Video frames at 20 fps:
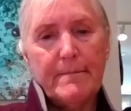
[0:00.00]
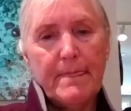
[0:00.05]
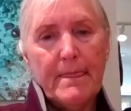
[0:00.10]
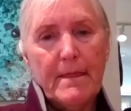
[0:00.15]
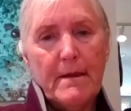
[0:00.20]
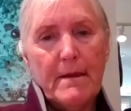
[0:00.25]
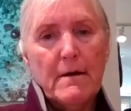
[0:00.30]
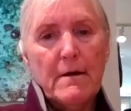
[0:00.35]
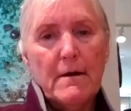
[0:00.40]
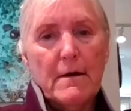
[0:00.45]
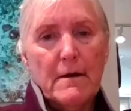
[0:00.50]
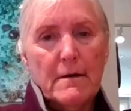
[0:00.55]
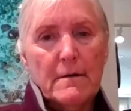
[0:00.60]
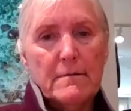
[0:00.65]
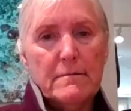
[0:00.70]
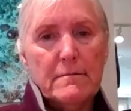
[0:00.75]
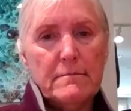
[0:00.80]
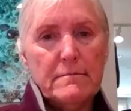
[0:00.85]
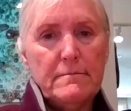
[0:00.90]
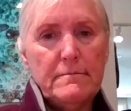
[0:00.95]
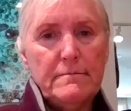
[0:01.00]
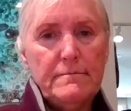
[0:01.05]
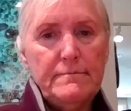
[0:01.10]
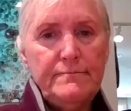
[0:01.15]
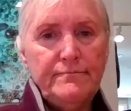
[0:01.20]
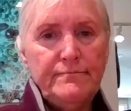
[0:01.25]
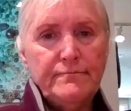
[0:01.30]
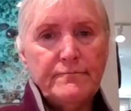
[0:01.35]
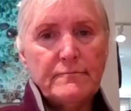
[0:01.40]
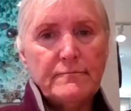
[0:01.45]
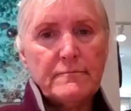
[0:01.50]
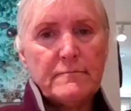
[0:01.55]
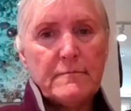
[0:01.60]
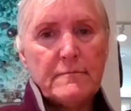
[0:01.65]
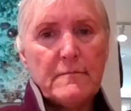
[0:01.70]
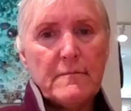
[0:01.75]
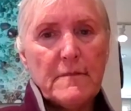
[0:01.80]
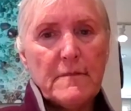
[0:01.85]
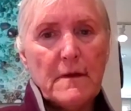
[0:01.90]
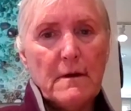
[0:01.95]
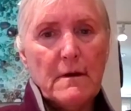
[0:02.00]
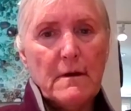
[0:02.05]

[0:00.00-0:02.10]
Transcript: the social media stuff. Like just keep